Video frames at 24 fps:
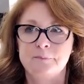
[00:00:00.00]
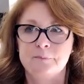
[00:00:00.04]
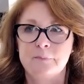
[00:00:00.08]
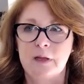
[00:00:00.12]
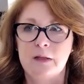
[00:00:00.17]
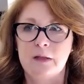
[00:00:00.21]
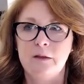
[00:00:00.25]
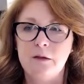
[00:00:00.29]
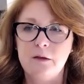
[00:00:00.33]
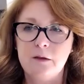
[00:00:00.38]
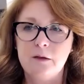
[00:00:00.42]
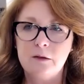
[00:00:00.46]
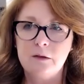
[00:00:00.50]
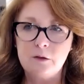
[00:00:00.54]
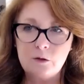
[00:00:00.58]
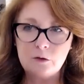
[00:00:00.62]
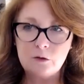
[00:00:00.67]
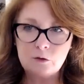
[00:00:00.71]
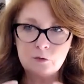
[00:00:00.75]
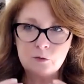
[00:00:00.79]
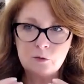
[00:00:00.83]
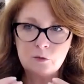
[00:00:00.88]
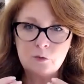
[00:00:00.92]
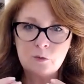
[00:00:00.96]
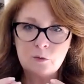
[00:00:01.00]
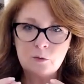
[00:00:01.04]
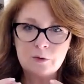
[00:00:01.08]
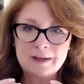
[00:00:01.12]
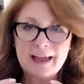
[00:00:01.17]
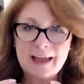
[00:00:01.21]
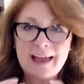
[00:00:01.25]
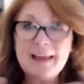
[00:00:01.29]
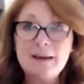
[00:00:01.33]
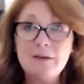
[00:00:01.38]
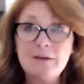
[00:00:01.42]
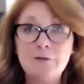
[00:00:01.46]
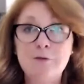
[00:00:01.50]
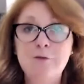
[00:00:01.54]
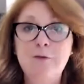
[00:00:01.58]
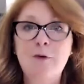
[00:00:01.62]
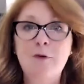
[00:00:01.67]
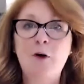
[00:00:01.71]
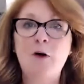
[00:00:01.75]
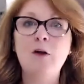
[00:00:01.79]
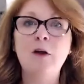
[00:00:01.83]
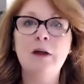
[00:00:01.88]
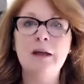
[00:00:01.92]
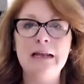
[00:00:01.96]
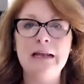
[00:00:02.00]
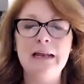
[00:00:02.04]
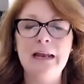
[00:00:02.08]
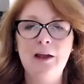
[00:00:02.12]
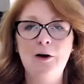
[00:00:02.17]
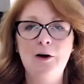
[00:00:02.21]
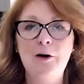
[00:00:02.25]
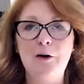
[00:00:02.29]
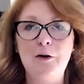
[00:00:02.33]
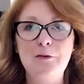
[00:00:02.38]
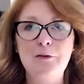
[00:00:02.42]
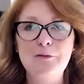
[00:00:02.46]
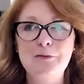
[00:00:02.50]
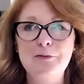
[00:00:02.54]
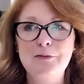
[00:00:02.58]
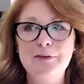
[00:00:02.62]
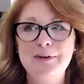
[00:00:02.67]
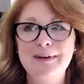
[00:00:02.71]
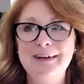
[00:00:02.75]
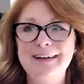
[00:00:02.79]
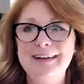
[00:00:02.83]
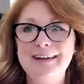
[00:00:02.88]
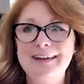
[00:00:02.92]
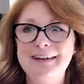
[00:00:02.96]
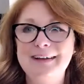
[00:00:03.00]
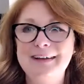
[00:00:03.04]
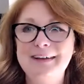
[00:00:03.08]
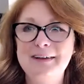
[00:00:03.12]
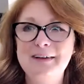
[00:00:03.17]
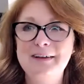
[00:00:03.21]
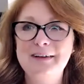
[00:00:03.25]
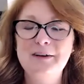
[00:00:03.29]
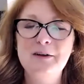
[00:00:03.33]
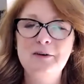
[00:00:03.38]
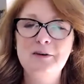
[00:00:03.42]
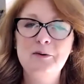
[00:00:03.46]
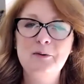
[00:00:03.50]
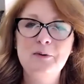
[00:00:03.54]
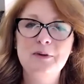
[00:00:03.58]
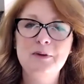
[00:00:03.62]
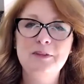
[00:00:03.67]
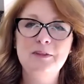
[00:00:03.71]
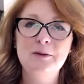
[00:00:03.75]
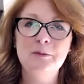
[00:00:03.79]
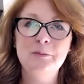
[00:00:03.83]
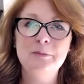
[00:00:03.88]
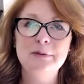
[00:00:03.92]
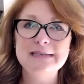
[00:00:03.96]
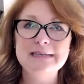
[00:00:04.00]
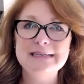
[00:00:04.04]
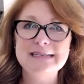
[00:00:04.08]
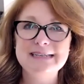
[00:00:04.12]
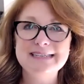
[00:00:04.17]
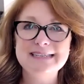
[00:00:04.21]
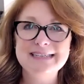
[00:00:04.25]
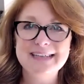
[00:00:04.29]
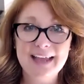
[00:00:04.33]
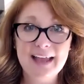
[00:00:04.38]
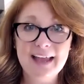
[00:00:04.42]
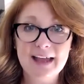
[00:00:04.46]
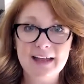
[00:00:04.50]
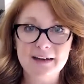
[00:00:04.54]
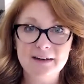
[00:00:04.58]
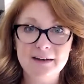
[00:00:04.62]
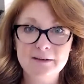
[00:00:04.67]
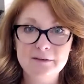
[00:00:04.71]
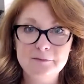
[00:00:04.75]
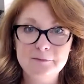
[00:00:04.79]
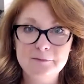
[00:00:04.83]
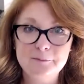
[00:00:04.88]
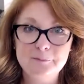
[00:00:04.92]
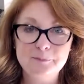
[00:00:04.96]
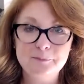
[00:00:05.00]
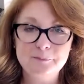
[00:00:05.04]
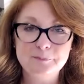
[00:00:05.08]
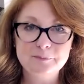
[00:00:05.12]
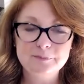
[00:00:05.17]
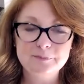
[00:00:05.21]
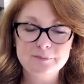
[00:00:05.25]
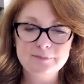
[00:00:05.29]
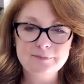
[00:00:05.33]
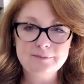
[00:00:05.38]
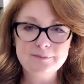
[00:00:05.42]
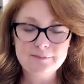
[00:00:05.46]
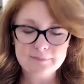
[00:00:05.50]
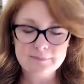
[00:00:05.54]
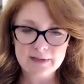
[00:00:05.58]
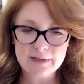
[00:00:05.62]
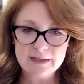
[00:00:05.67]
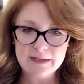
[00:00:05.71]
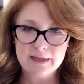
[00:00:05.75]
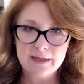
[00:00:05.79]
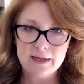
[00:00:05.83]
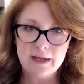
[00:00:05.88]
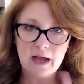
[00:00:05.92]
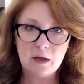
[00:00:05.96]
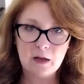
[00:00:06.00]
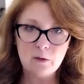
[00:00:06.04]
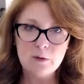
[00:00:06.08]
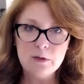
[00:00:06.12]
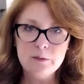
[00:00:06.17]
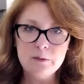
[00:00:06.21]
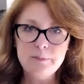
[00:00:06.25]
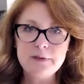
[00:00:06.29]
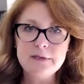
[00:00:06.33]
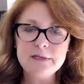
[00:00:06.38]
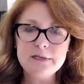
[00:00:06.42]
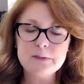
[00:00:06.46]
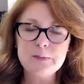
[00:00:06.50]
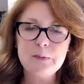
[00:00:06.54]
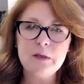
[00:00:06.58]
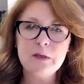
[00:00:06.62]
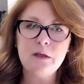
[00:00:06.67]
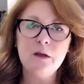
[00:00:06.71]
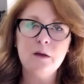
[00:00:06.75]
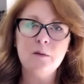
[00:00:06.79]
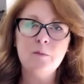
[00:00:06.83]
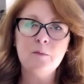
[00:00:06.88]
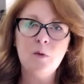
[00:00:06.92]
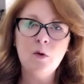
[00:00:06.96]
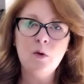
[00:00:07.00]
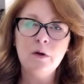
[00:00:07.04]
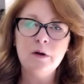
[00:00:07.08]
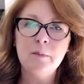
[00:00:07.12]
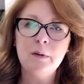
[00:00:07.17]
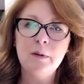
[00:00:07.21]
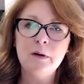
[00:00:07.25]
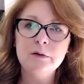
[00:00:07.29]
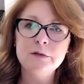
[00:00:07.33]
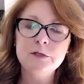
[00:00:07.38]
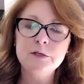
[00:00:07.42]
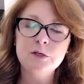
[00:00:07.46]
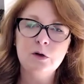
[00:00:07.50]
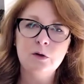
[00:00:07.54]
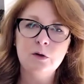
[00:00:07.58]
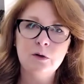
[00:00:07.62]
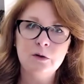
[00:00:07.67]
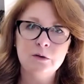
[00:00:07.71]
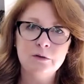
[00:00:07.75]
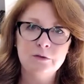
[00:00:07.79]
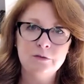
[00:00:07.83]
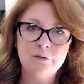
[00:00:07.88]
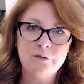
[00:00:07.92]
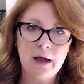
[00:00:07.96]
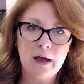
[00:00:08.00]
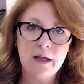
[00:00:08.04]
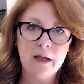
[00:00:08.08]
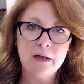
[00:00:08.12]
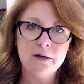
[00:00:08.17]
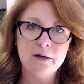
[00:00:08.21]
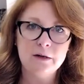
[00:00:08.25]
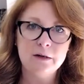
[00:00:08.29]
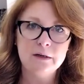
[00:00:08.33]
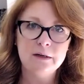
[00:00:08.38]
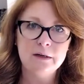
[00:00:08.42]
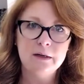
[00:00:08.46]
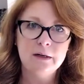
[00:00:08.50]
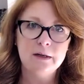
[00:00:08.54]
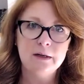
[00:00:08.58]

you can fall in love with your business again. I will be speaking more about Soul on Fire